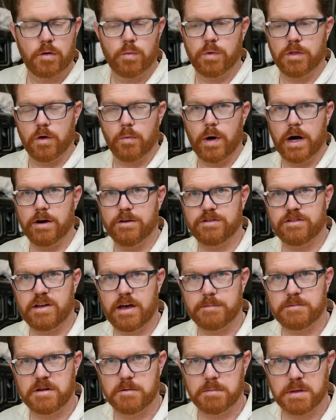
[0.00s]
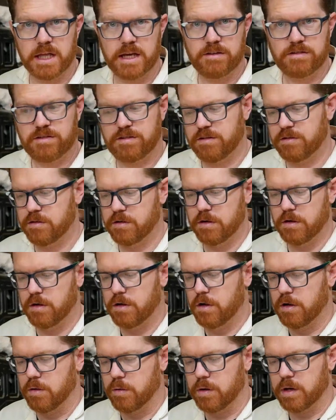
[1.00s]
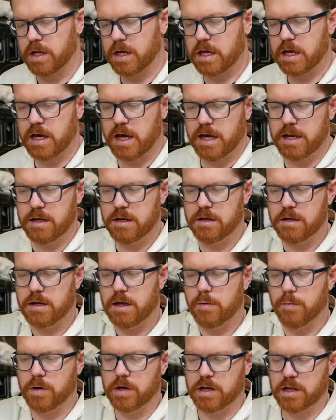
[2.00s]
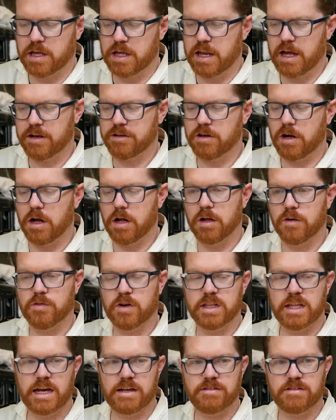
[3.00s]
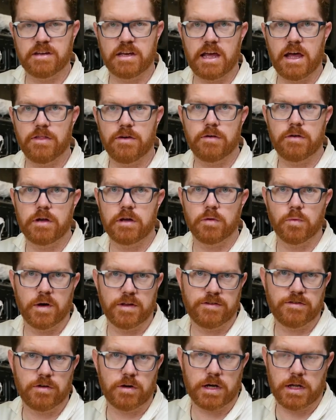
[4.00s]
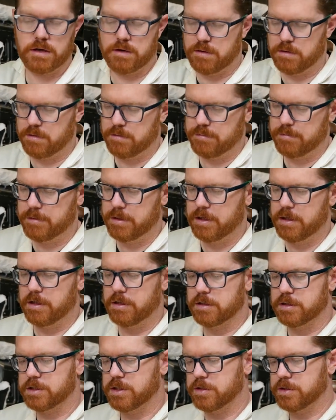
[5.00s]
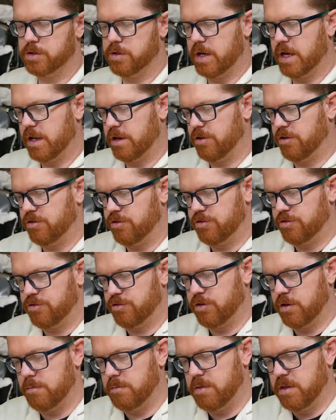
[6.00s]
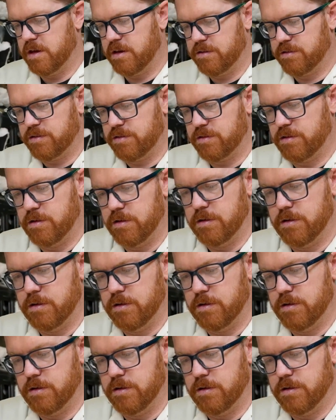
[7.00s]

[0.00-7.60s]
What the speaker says: with our wires taped in place, we're going to cut and we're going to connect all of our lights together into one circuit. So let's go ahead and trim this